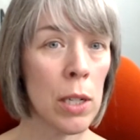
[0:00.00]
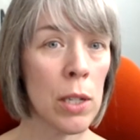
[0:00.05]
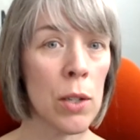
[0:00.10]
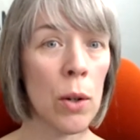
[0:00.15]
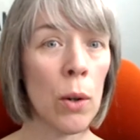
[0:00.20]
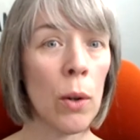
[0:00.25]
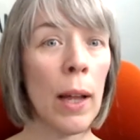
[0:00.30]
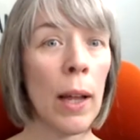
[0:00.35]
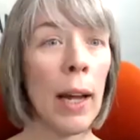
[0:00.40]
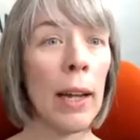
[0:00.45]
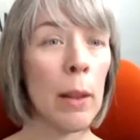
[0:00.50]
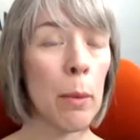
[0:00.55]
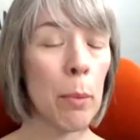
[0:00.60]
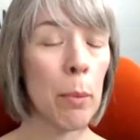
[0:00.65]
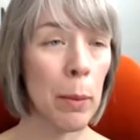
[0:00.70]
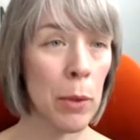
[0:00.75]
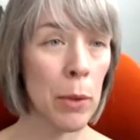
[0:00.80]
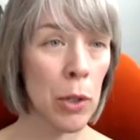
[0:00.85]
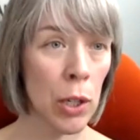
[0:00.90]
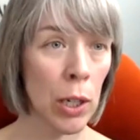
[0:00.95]
So, like the
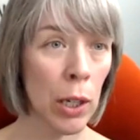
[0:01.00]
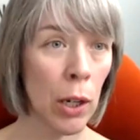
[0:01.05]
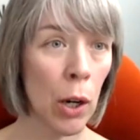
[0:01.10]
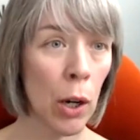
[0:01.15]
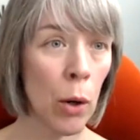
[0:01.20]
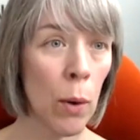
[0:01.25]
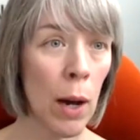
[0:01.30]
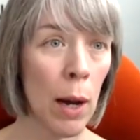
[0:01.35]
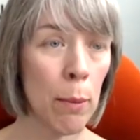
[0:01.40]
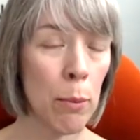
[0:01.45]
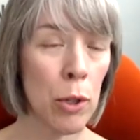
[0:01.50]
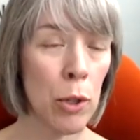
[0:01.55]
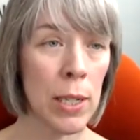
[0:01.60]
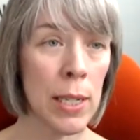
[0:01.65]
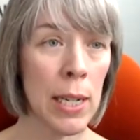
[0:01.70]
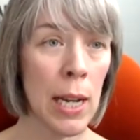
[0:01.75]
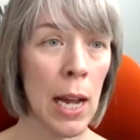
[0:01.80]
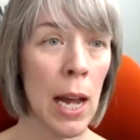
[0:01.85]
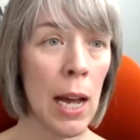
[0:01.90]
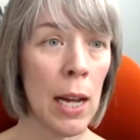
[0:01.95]
publishing co op just
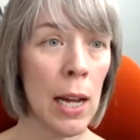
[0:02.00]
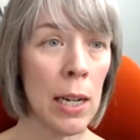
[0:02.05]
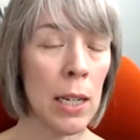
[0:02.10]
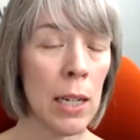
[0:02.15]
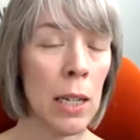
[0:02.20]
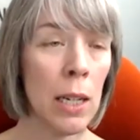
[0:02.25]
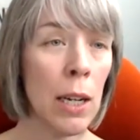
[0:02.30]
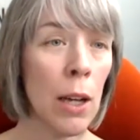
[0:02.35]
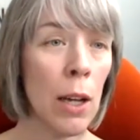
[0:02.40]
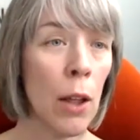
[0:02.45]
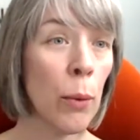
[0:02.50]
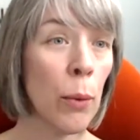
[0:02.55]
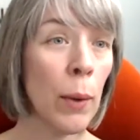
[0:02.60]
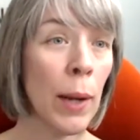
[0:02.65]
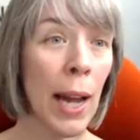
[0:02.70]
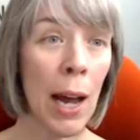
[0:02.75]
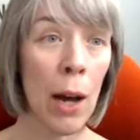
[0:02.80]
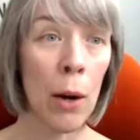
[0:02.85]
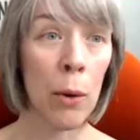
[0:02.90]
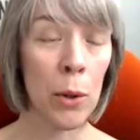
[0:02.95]
had three
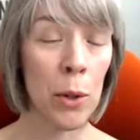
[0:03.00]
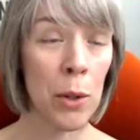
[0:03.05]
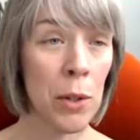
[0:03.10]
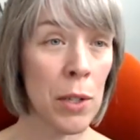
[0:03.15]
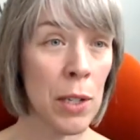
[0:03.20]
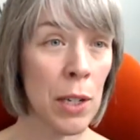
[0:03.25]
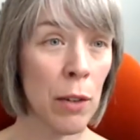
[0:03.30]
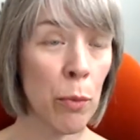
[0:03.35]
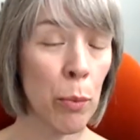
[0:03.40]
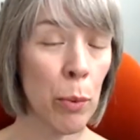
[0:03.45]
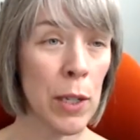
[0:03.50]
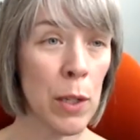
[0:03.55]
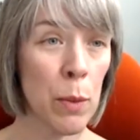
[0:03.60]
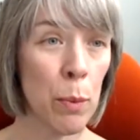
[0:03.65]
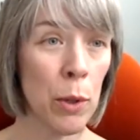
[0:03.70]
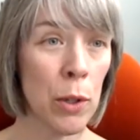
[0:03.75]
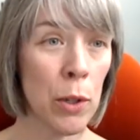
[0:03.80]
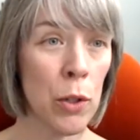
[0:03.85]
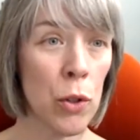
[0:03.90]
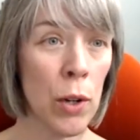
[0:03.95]
hours of
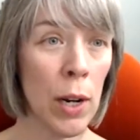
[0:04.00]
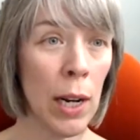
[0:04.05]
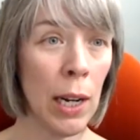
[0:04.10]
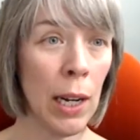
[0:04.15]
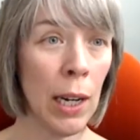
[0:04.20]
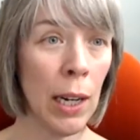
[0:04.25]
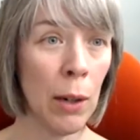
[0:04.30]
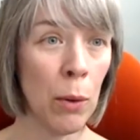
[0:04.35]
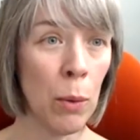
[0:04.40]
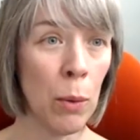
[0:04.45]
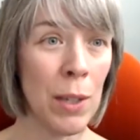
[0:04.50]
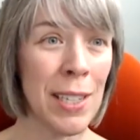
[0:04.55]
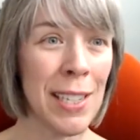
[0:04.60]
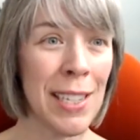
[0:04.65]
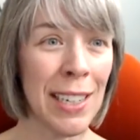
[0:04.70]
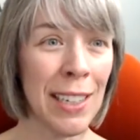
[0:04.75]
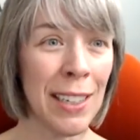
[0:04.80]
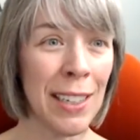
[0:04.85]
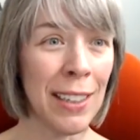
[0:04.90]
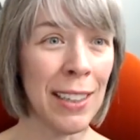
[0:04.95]
Pressbooks training with
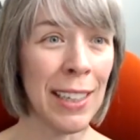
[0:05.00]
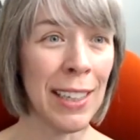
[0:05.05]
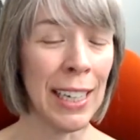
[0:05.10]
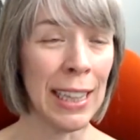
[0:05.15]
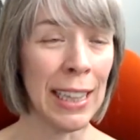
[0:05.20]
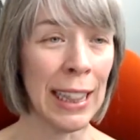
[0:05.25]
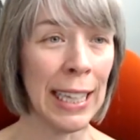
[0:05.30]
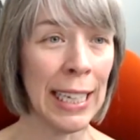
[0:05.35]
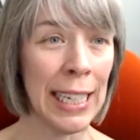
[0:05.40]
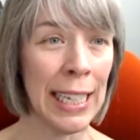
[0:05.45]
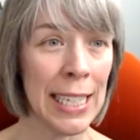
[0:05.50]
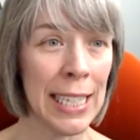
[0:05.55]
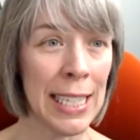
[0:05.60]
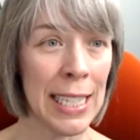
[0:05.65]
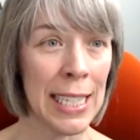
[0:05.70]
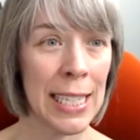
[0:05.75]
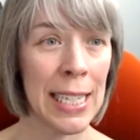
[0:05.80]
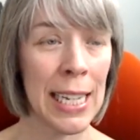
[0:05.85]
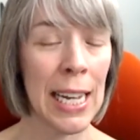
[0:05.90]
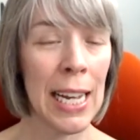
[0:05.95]
Steel and
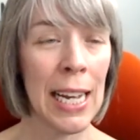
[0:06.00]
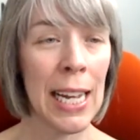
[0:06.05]
Liz.